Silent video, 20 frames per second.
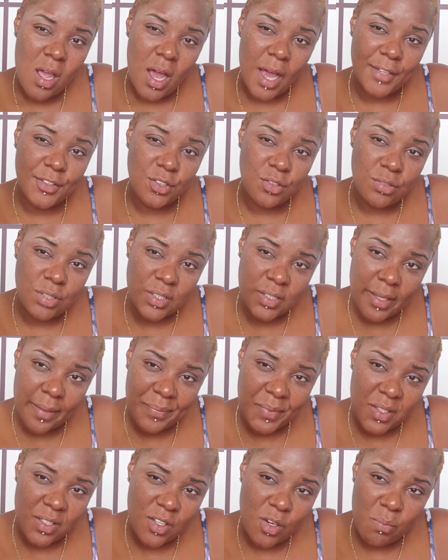a new
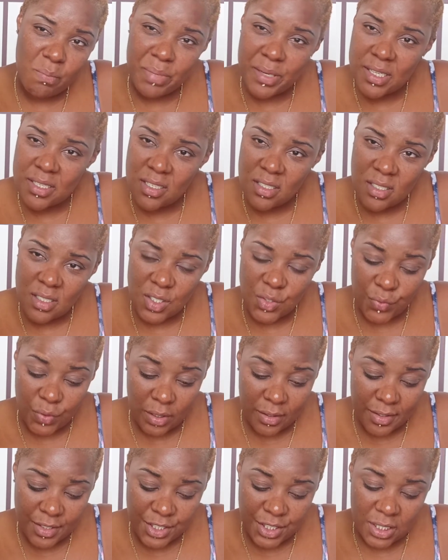something, your business is
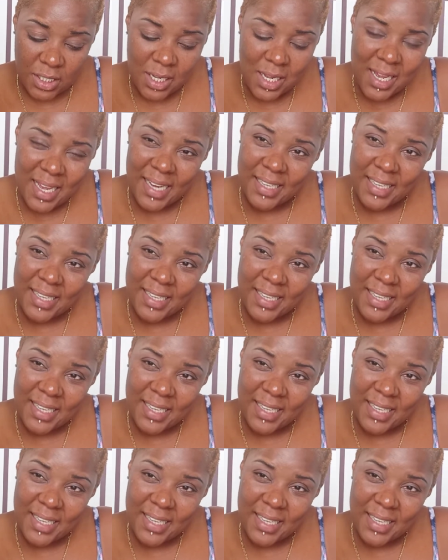flourishing,